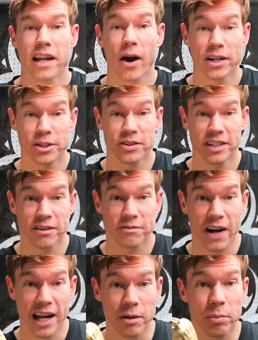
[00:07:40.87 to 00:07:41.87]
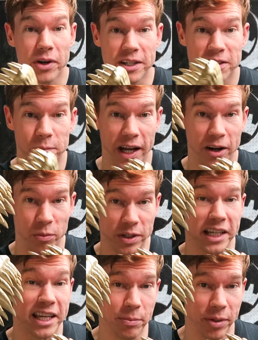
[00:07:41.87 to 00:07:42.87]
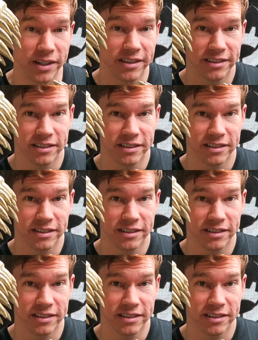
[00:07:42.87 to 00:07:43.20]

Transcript: Now I just need to find a place in my home to keep it.